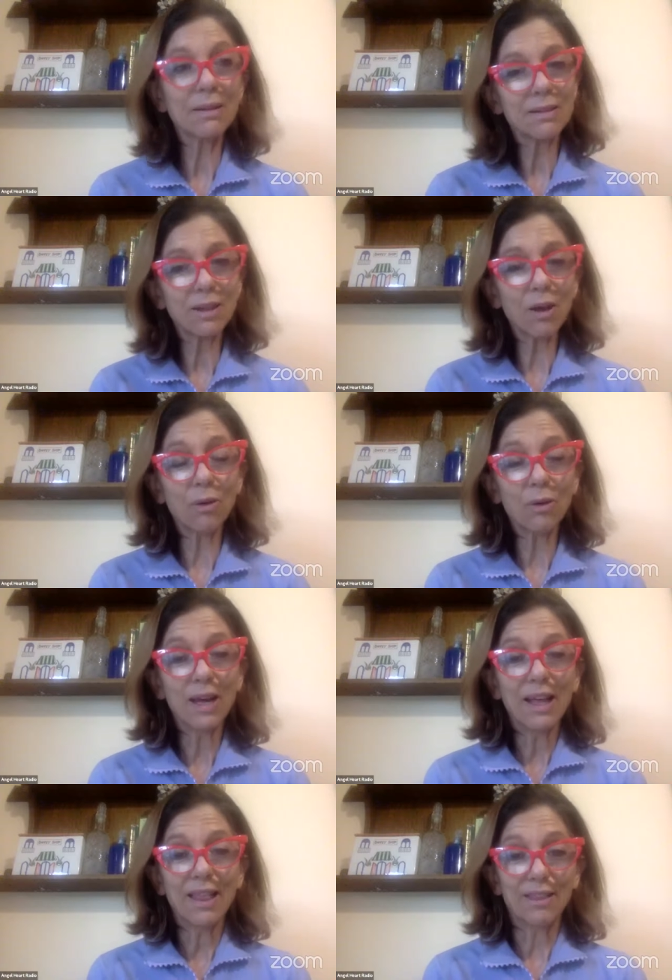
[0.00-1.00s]
So
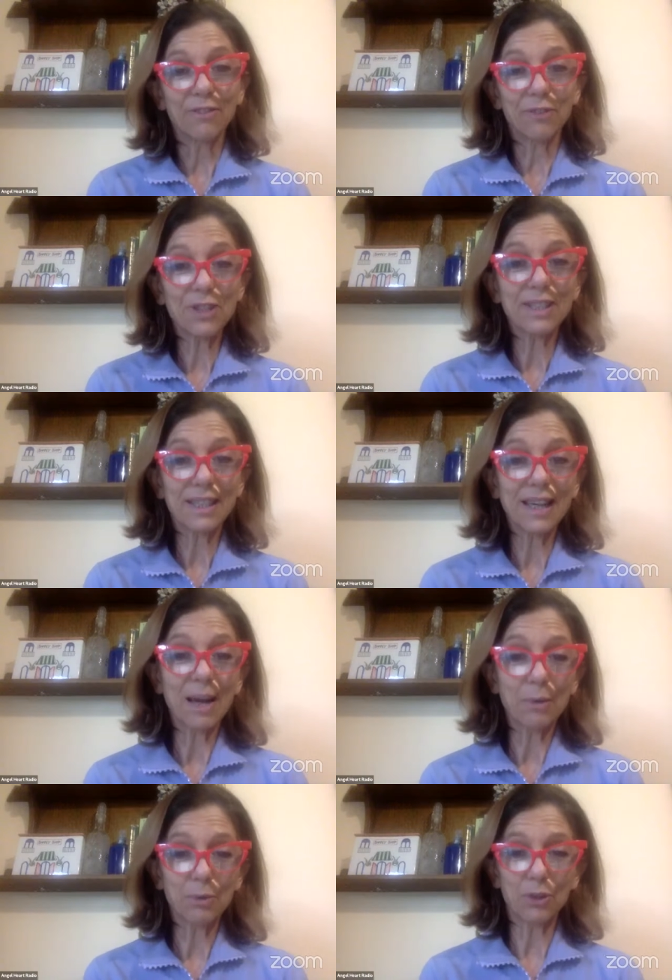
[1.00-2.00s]
the first thing I
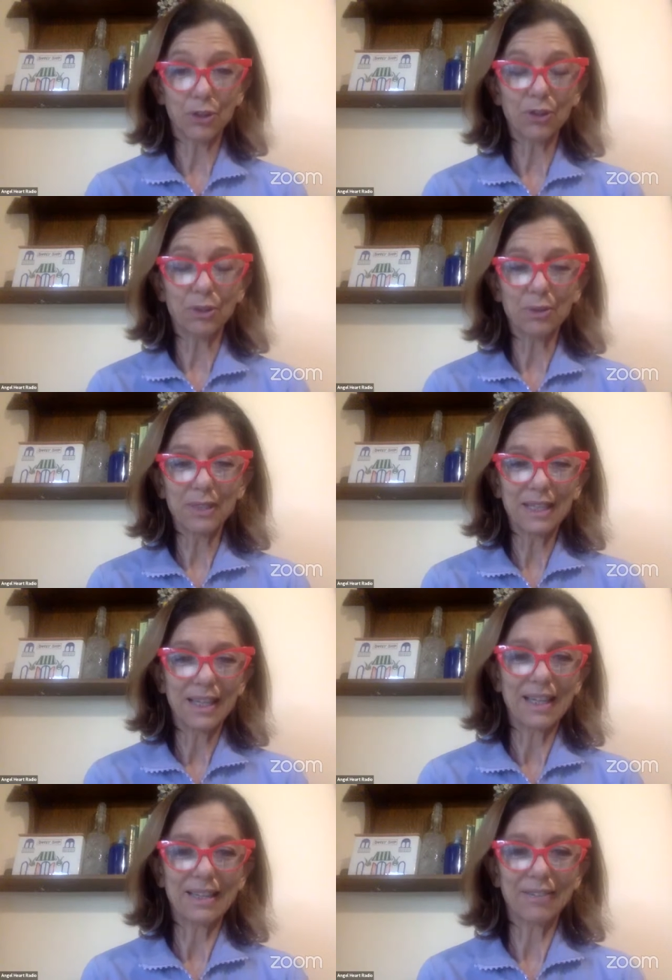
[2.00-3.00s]
would do
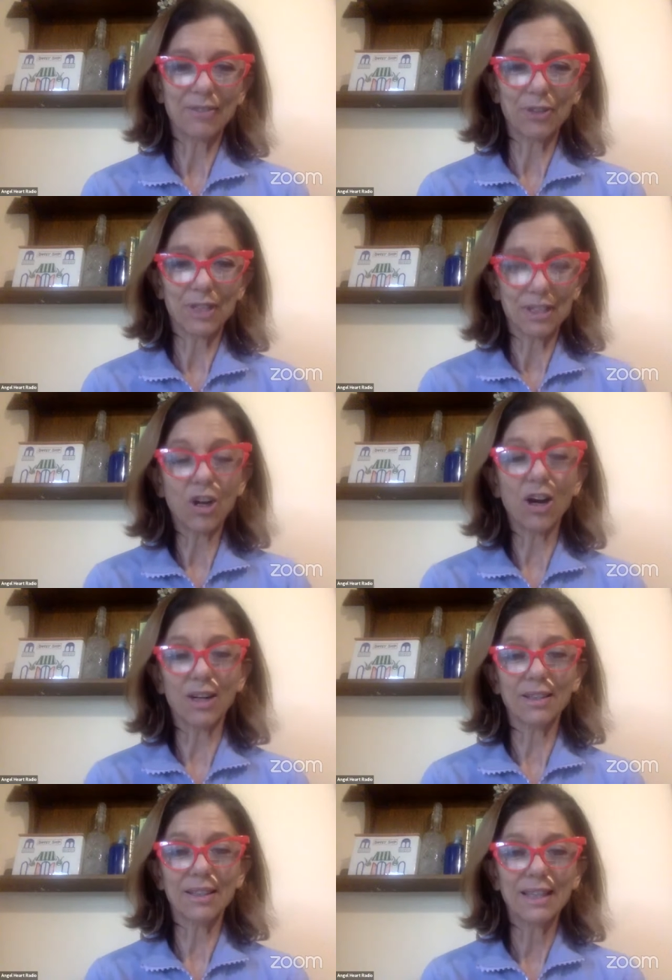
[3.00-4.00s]
for a
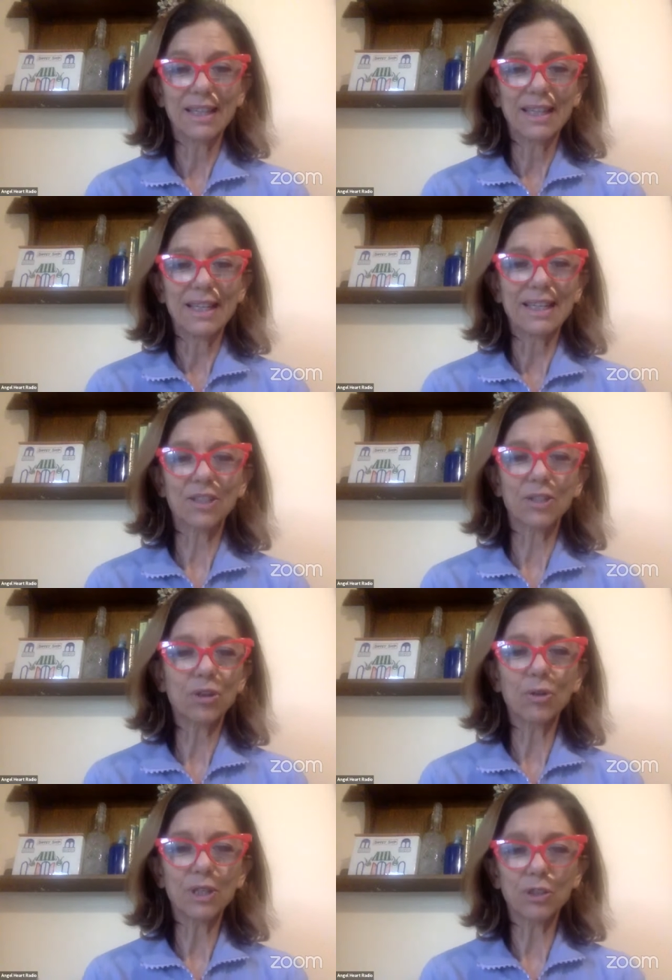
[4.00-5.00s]
start is to
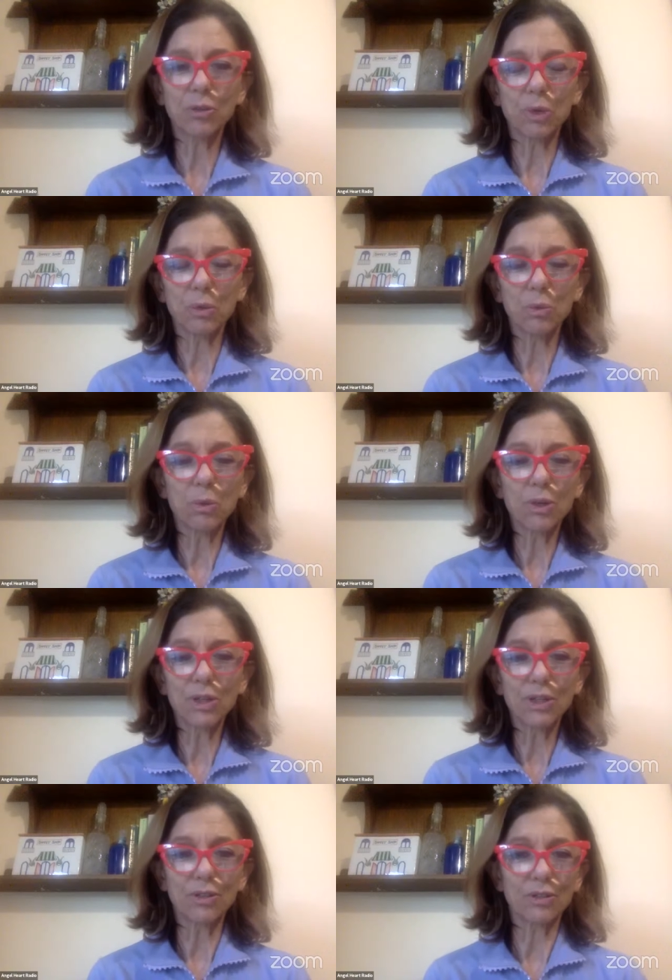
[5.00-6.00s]
go into a
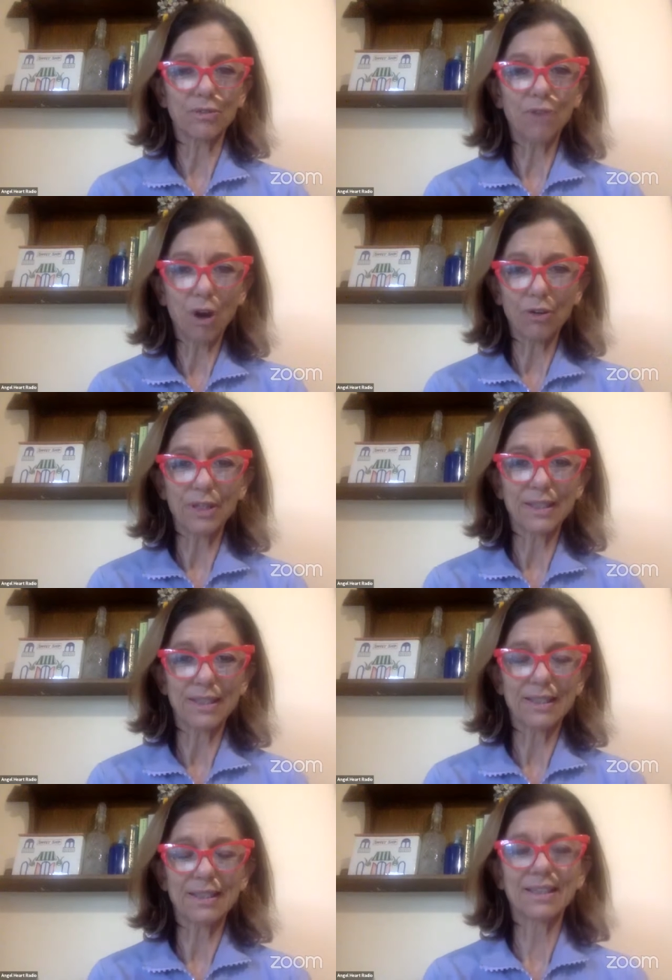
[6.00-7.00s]
wood or a
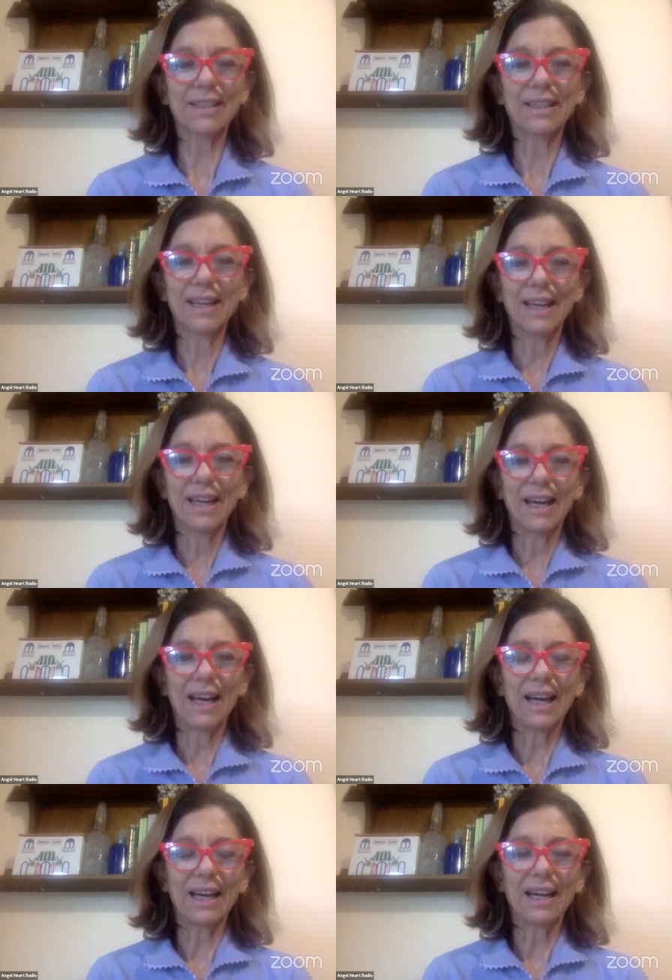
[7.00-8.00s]
forest
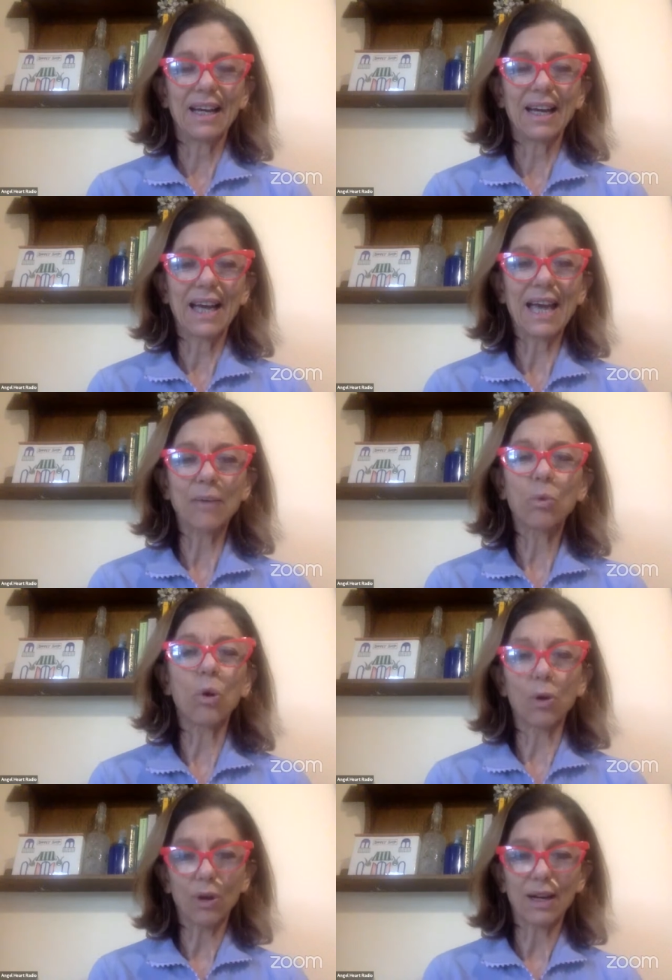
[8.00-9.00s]
and
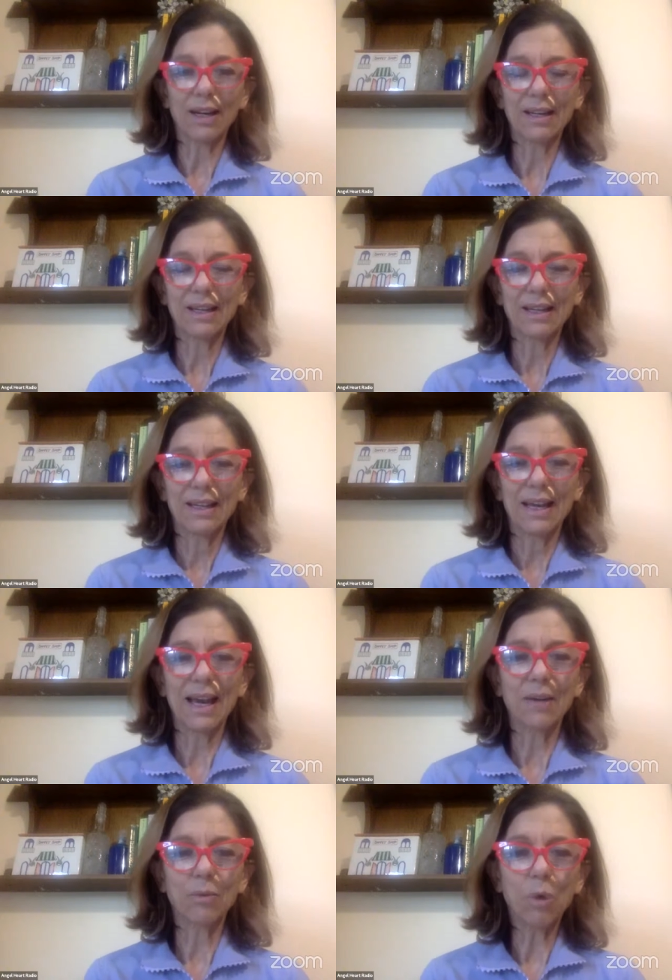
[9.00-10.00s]
walk
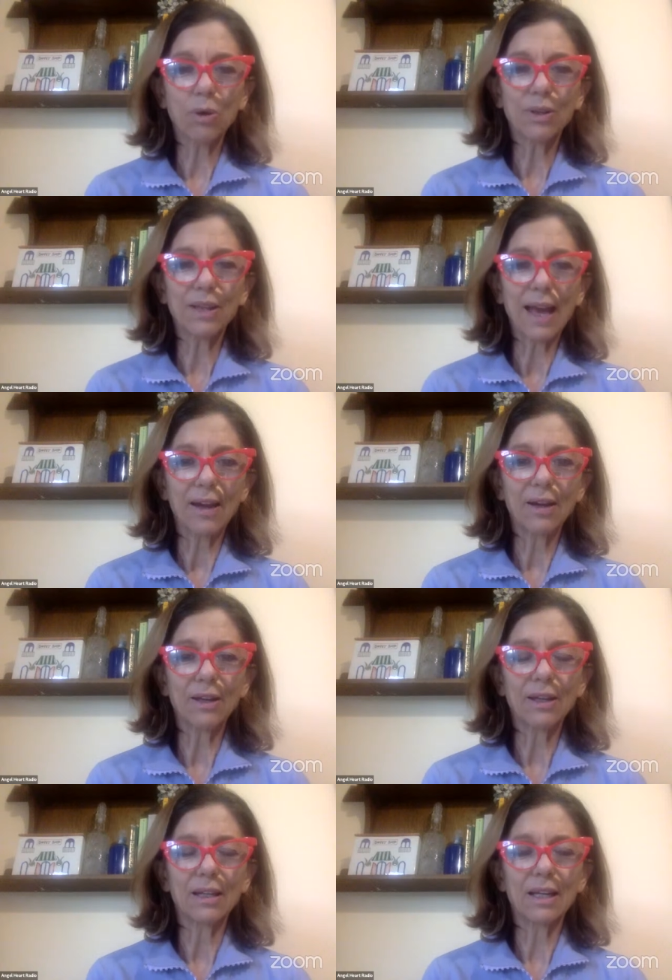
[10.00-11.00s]

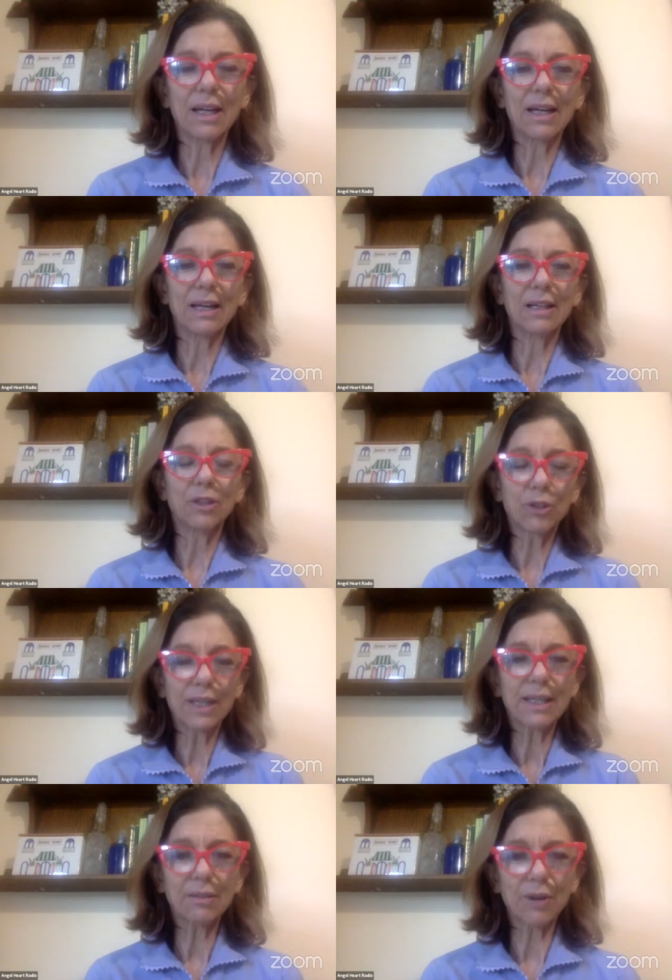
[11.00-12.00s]
there,
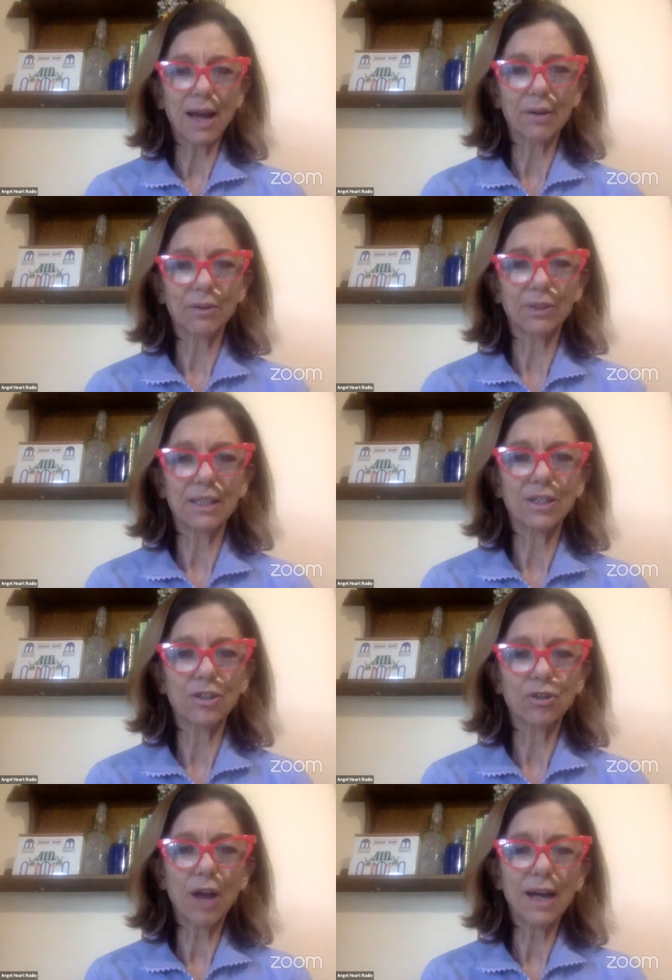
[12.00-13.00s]
looking around and
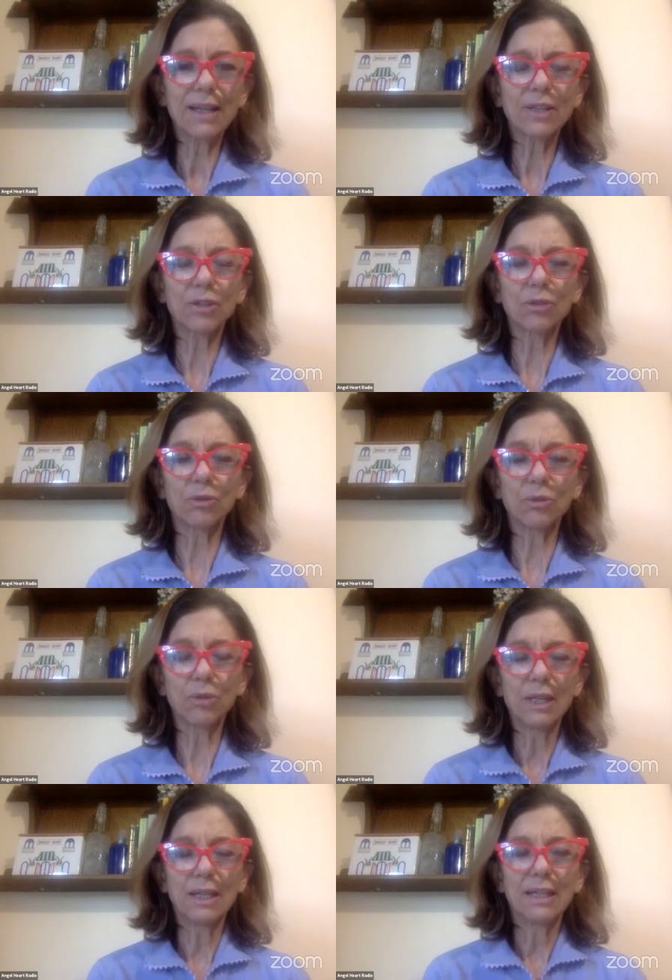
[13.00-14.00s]
trying to
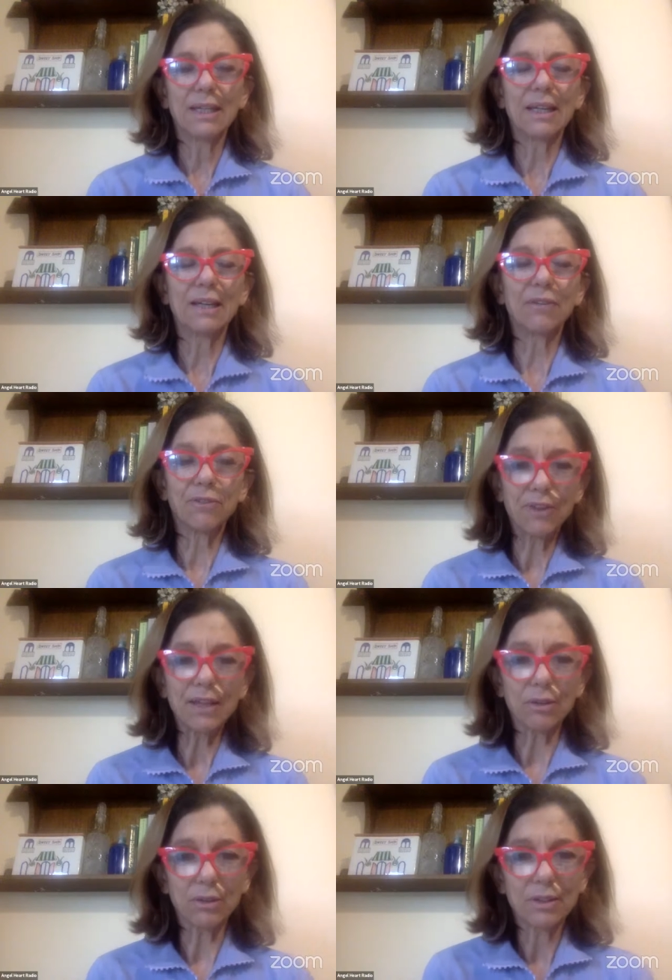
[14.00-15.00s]

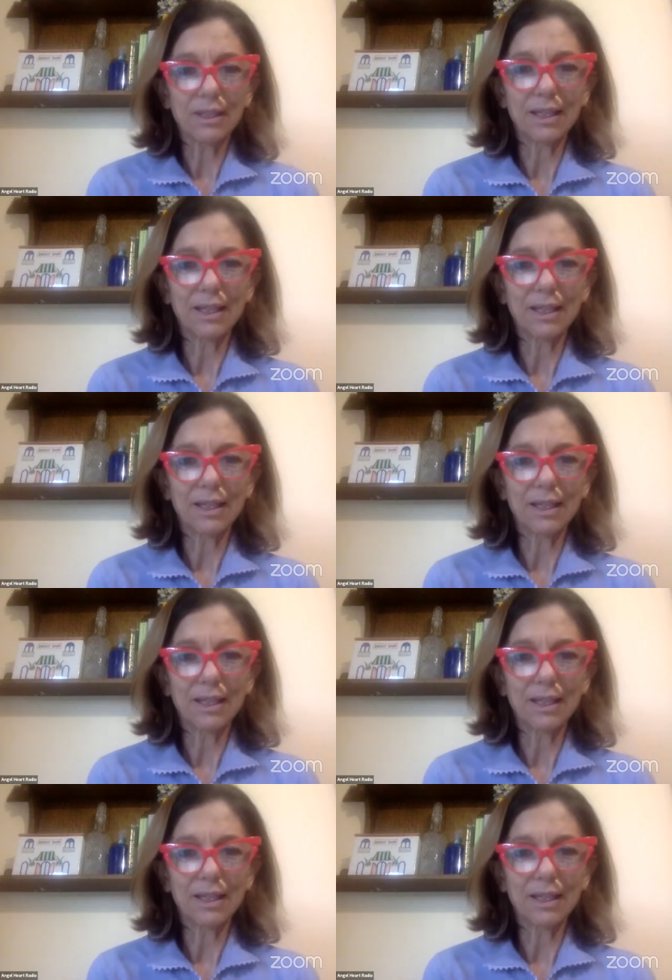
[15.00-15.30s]
feel